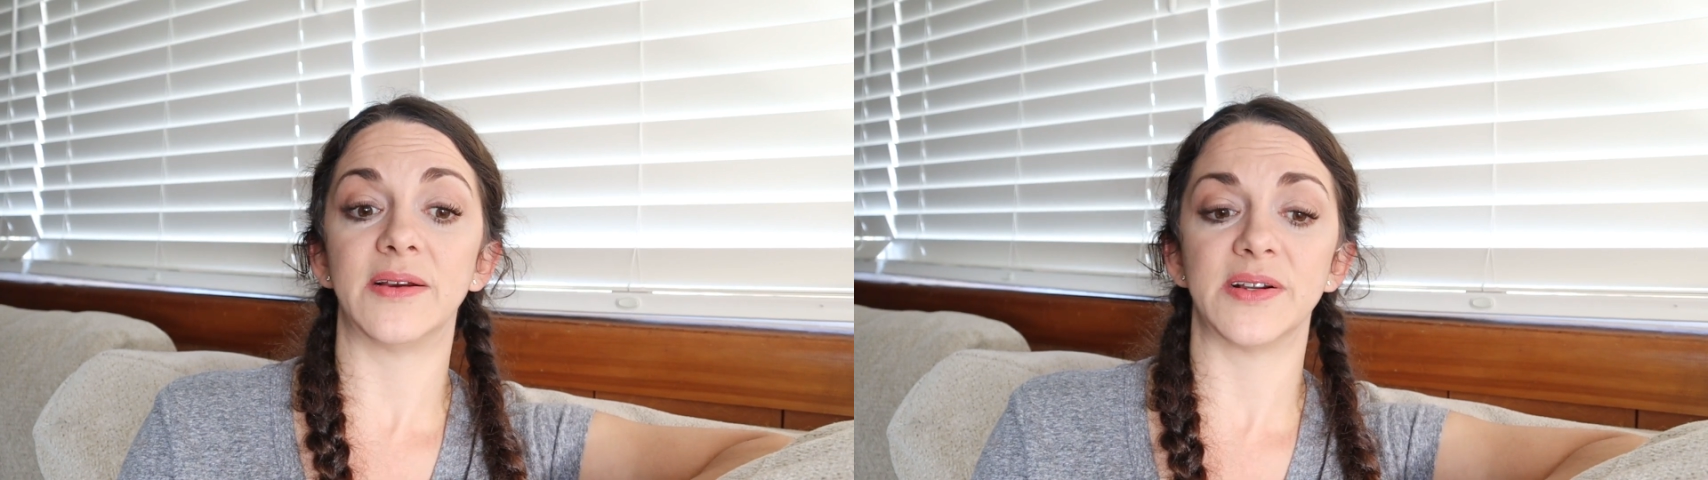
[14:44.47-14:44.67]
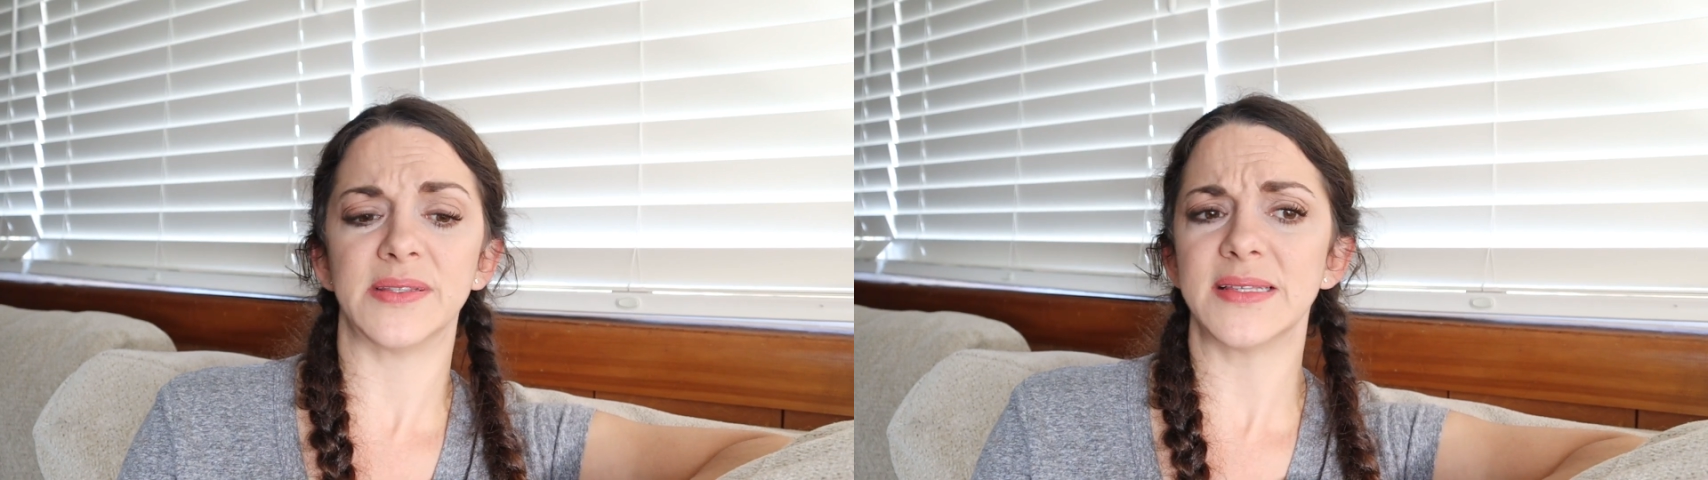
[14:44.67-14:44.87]

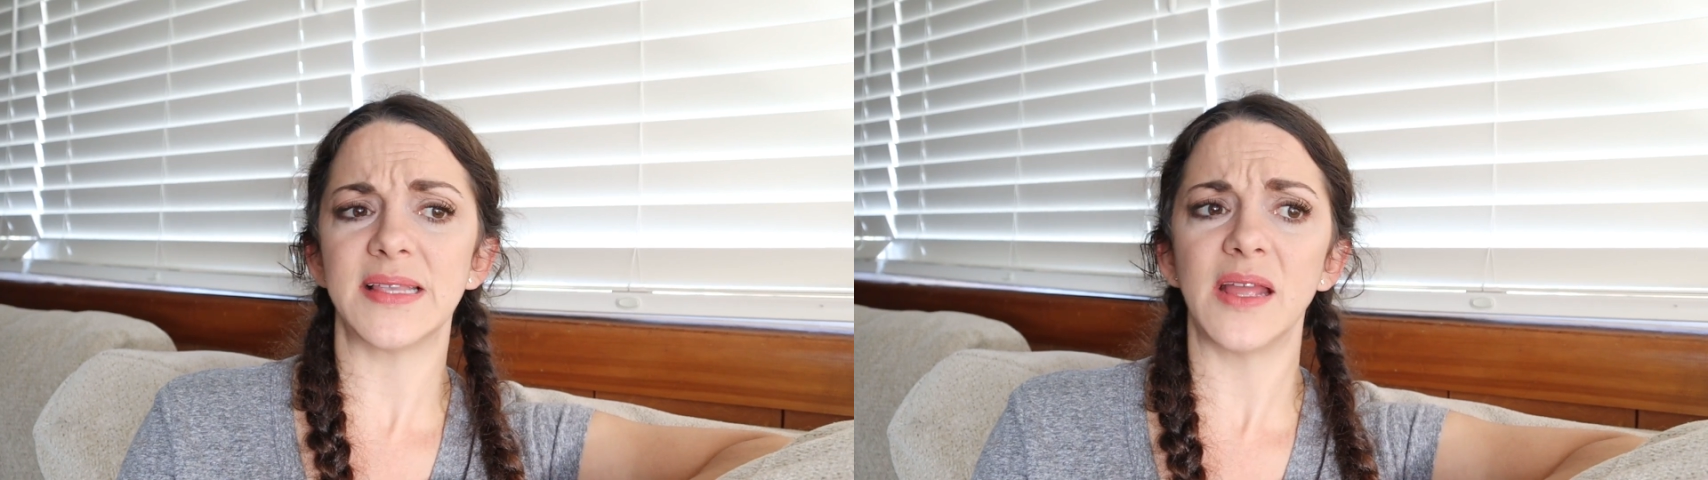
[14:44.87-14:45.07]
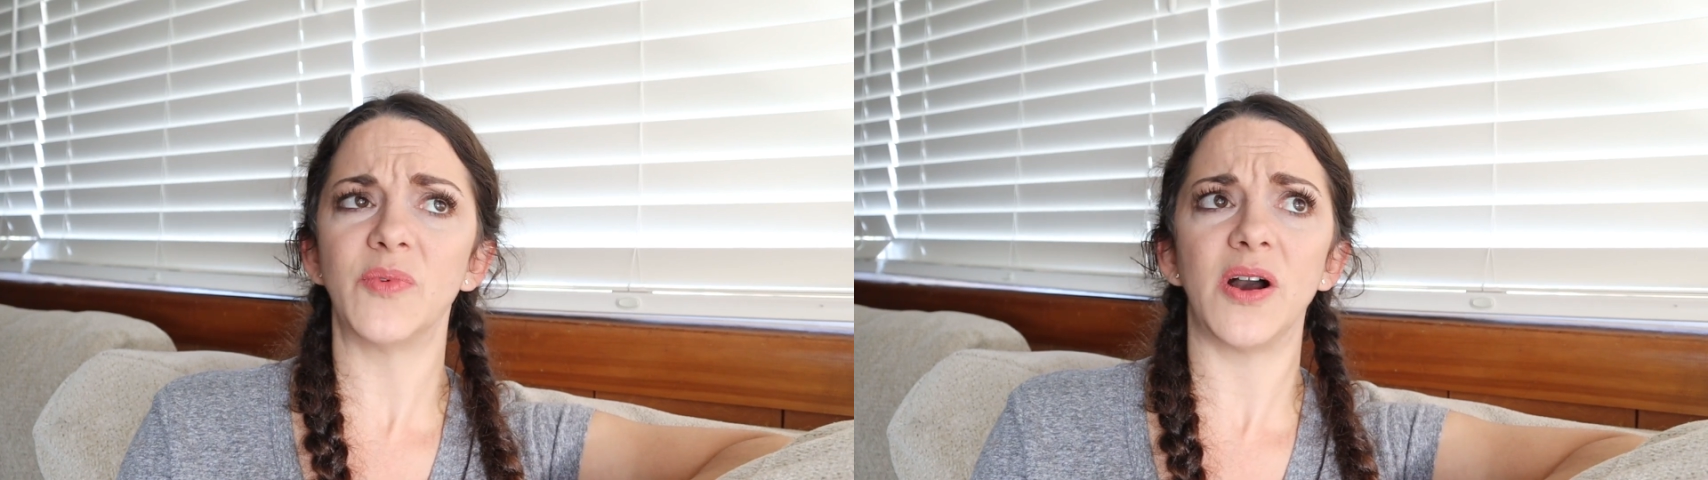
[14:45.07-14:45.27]
or on the
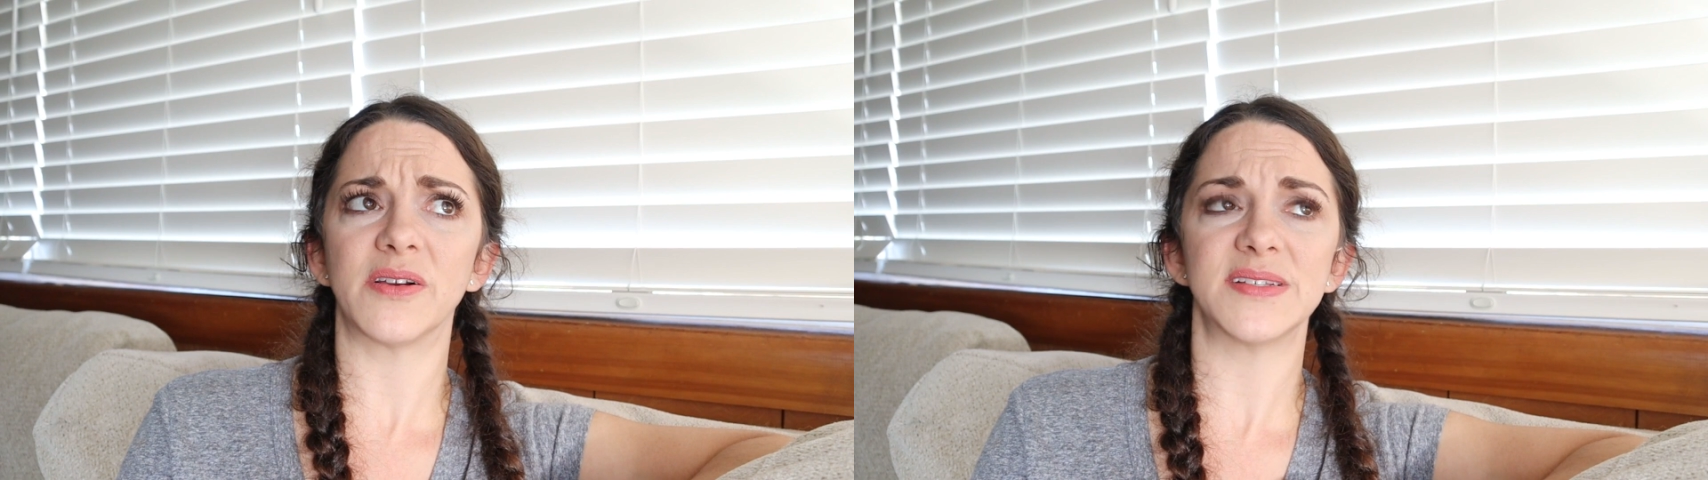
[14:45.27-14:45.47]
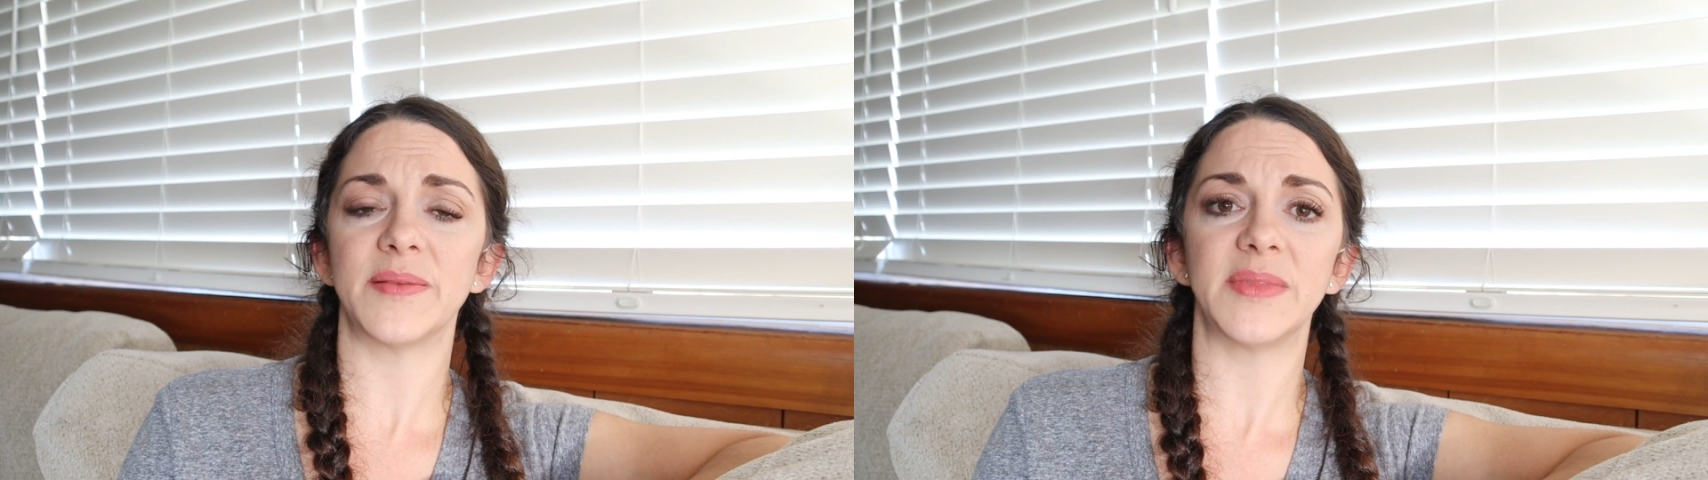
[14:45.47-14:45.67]

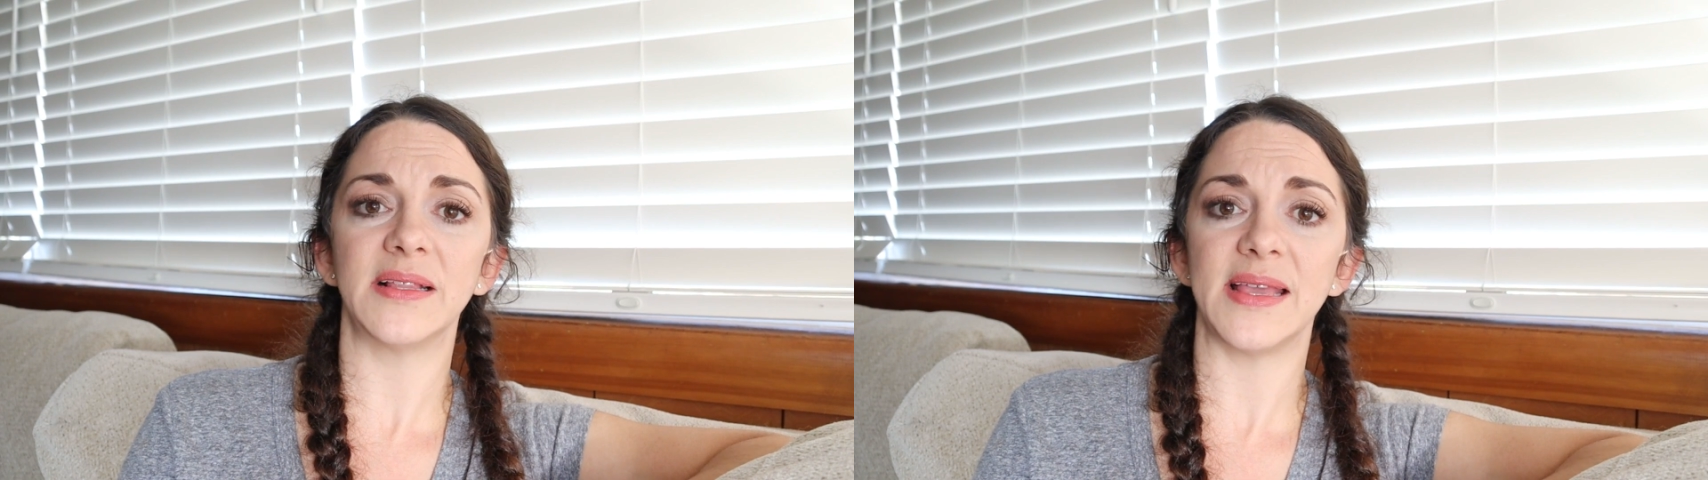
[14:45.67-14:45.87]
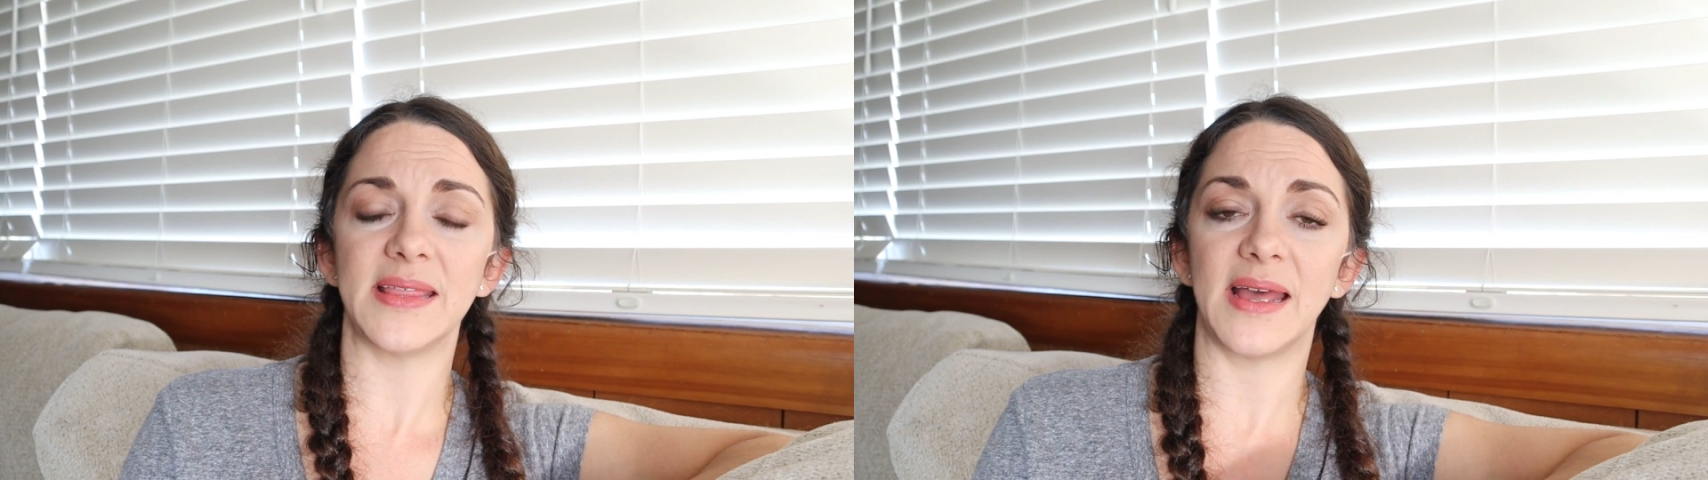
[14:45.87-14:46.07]
sidewalk or
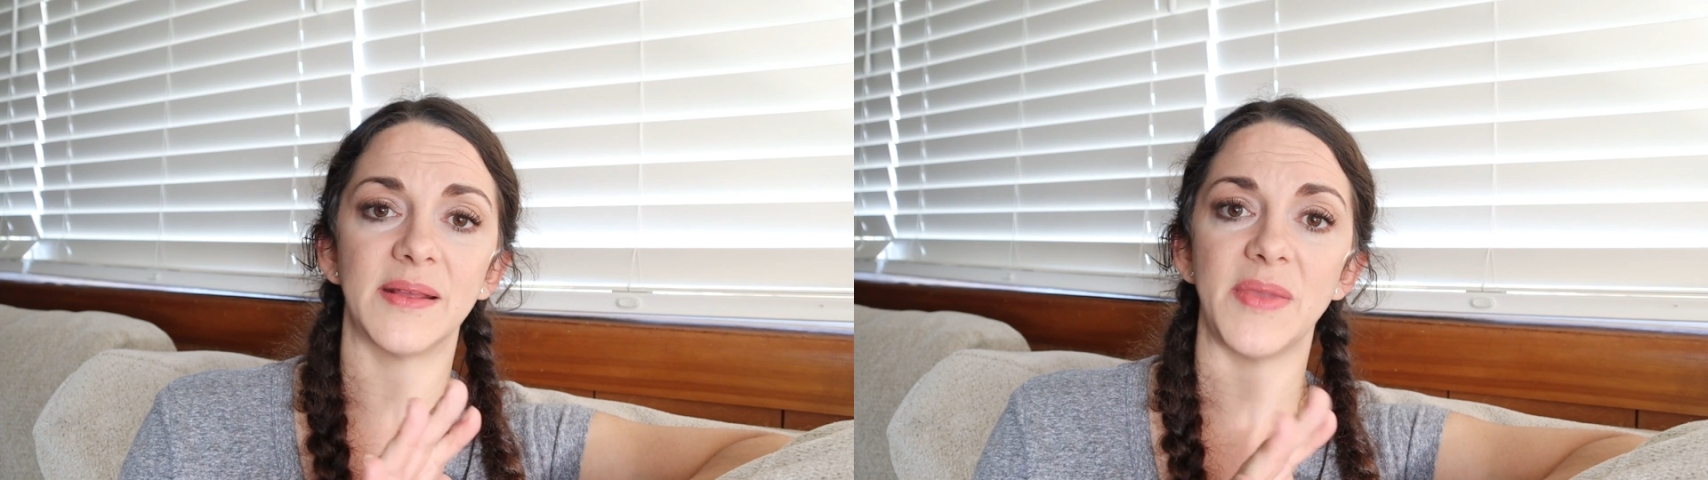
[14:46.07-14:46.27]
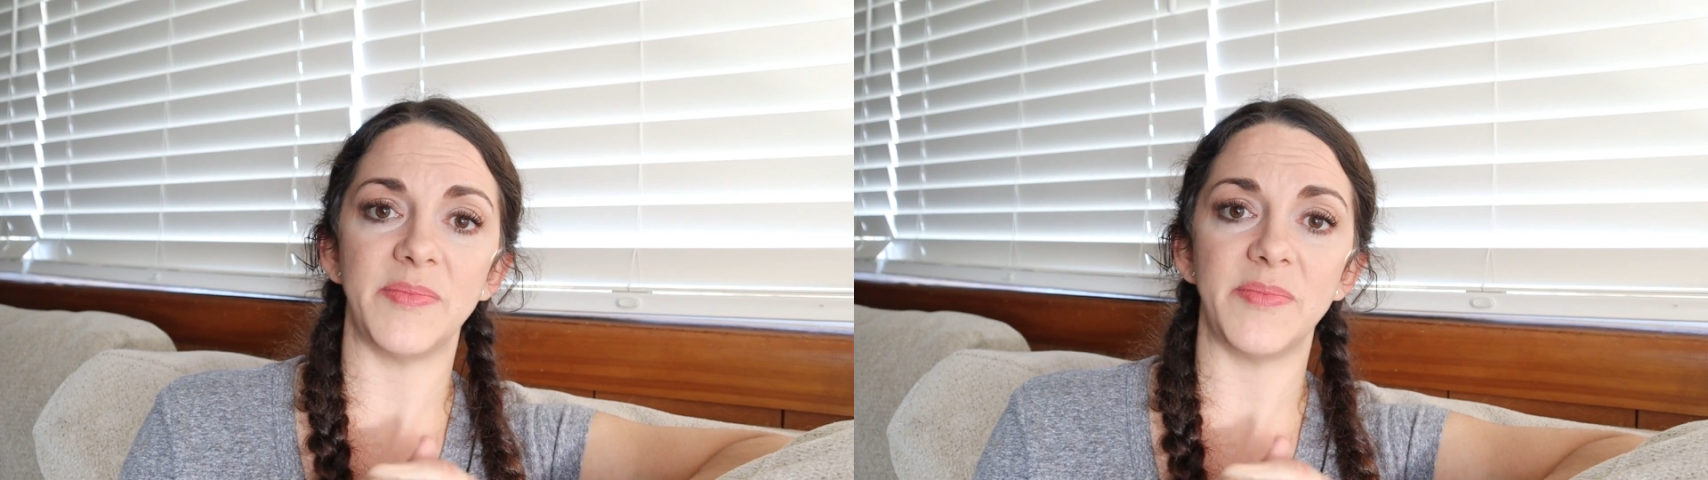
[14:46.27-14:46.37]
something like that.